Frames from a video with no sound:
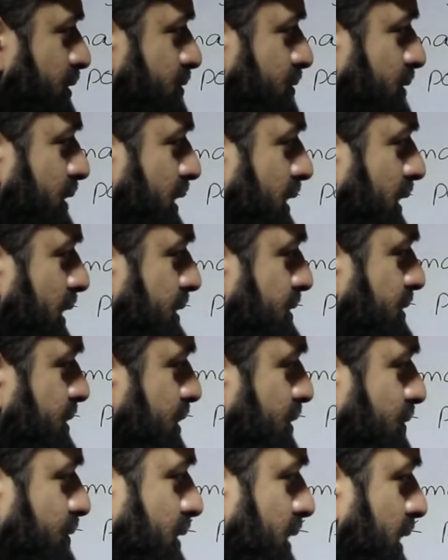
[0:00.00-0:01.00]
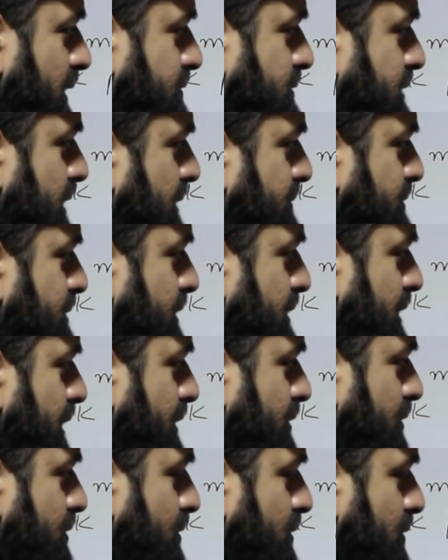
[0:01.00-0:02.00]
to the class C, we have same
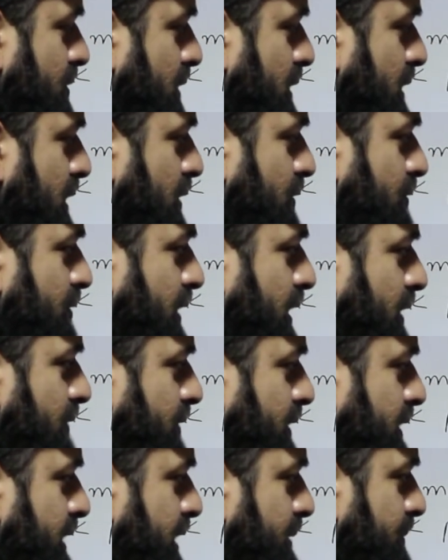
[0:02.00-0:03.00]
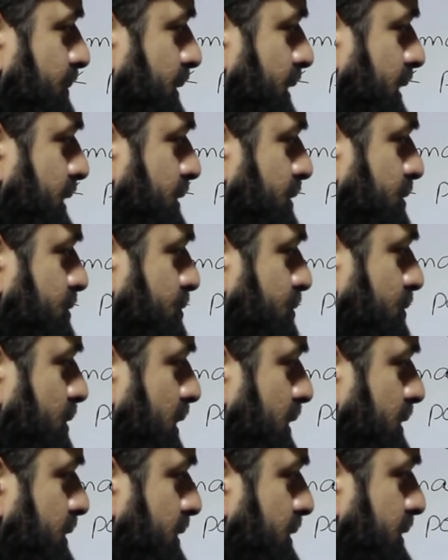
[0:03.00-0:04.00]
scenario. We have an IP address
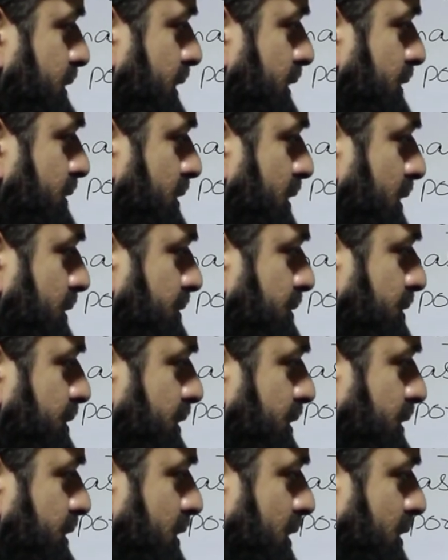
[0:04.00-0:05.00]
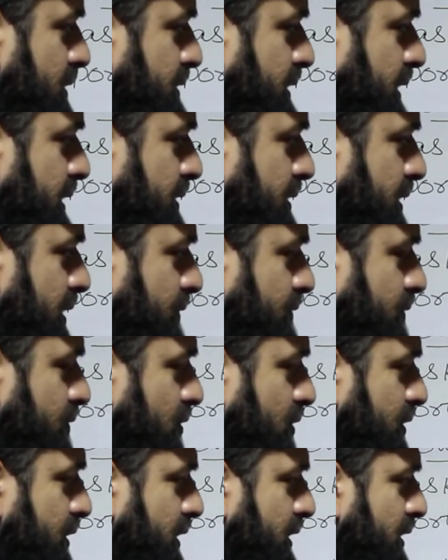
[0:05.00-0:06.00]

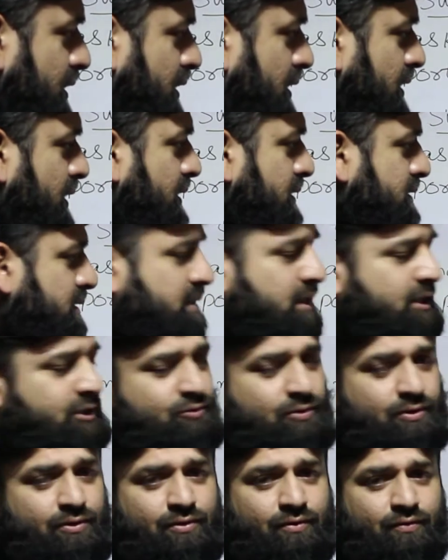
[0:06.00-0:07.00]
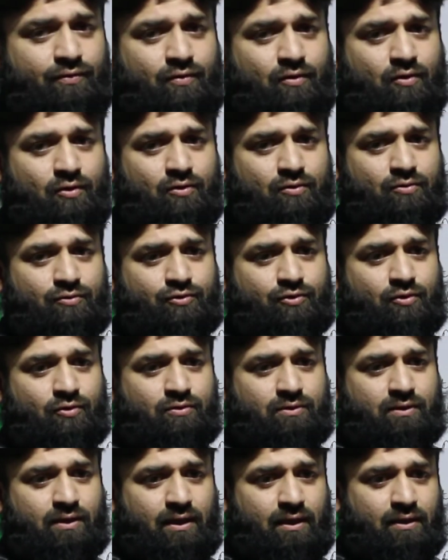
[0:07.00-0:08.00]
210.3.10.40/24
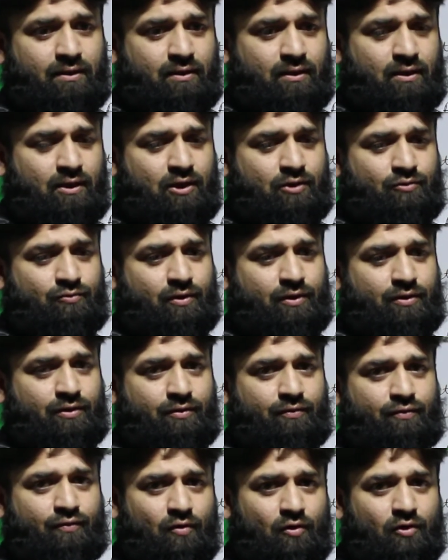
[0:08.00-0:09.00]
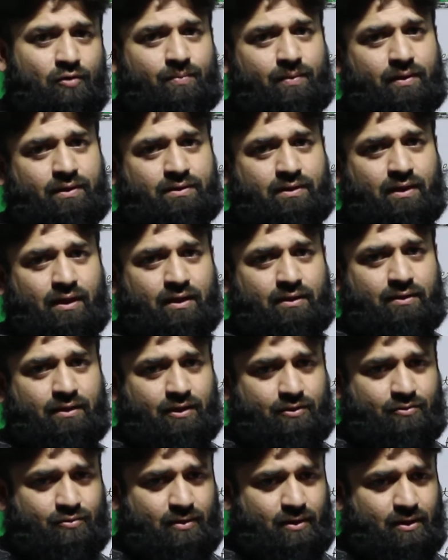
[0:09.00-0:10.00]
shows that 24 bits are
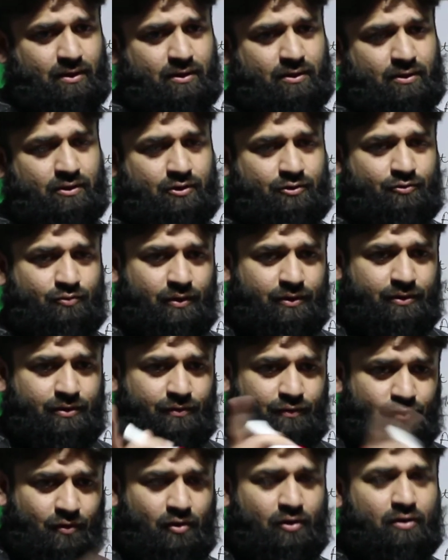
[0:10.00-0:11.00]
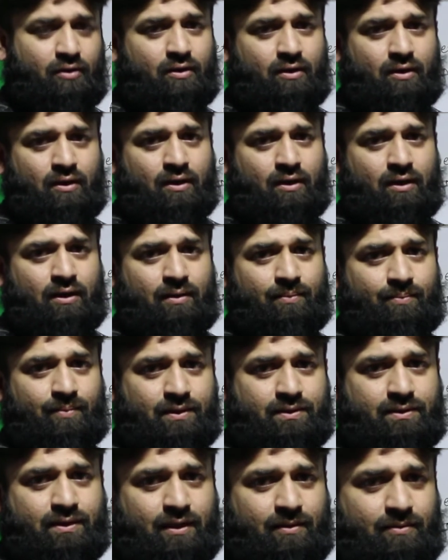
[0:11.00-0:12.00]
network. 24
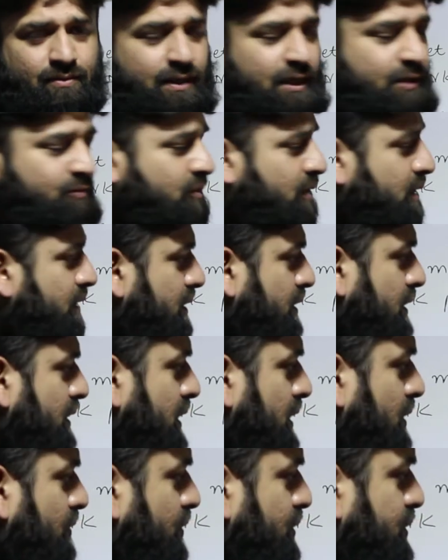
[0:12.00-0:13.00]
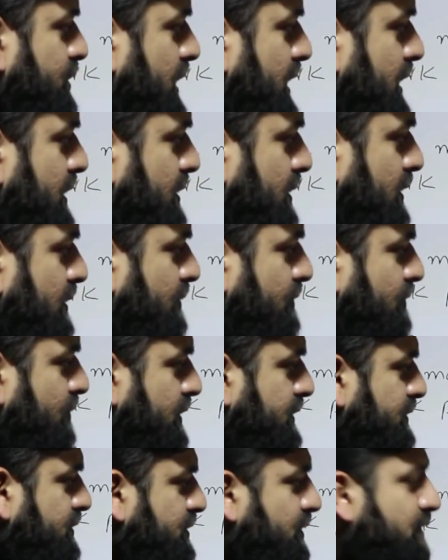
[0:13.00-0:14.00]
bits are network, which are
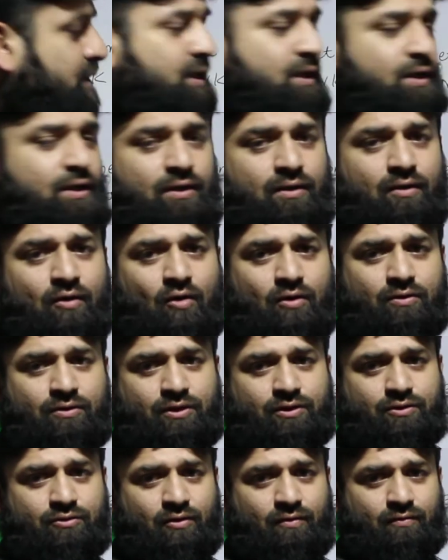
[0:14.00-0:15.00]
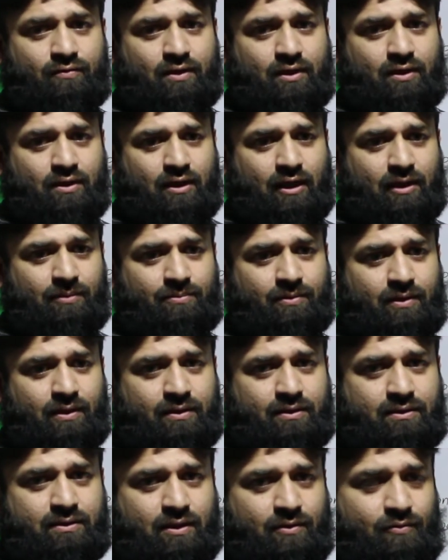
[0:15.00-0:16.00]
first 3 octets of the IP
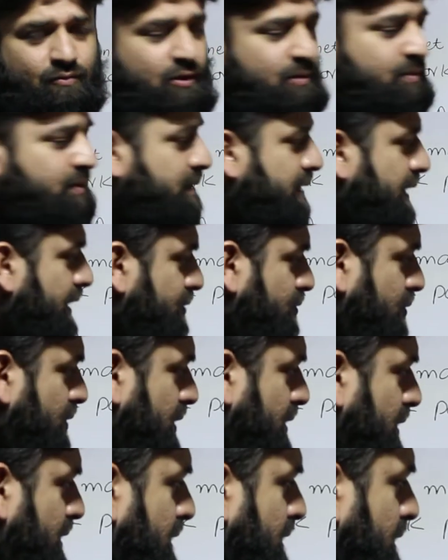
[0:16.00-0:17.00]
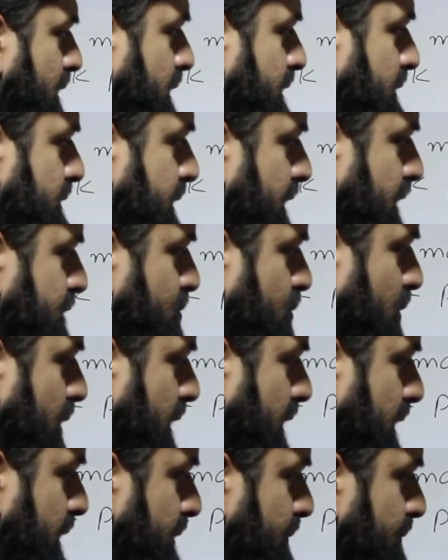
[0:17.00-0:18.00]
address will be network. That's
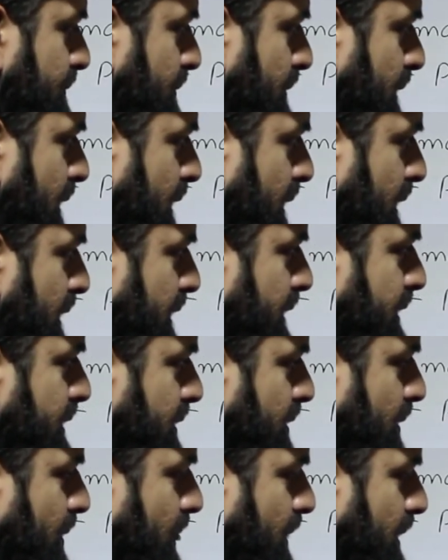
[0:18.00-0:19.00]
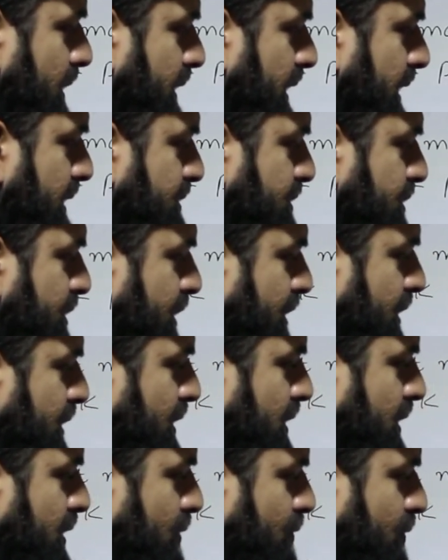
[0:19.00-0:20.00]
why in class C
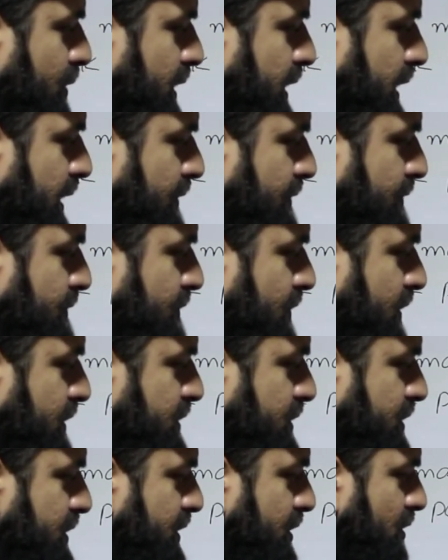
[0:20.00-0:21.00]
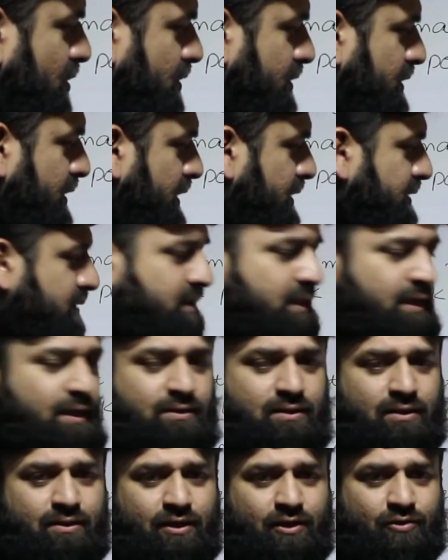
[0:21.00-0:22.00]
we have first 3 octets as
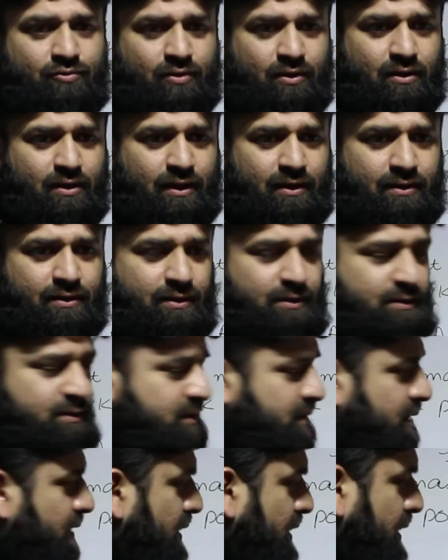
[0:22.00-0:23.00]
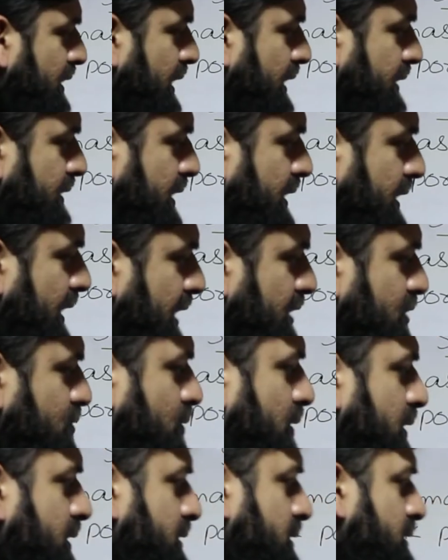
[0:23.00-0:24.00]
the network address and the last
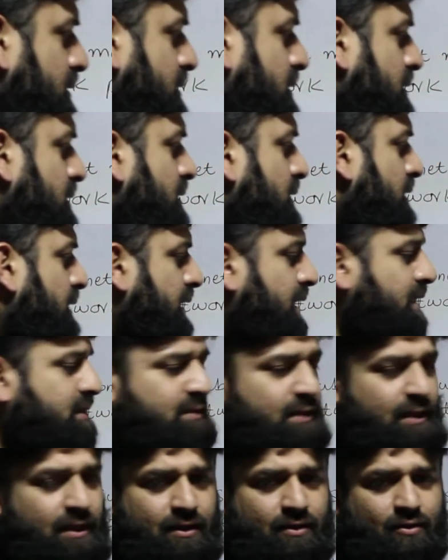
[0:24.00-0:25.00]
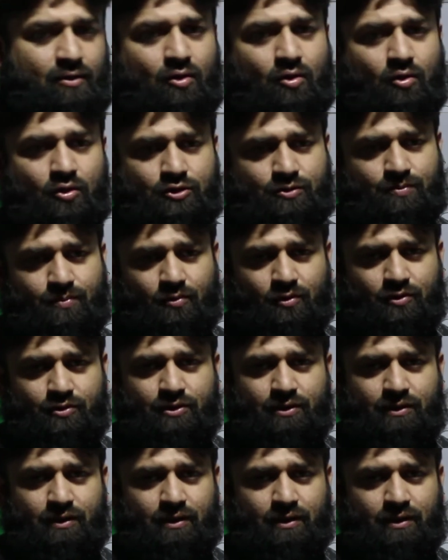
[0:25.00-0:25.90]
one as an host portion.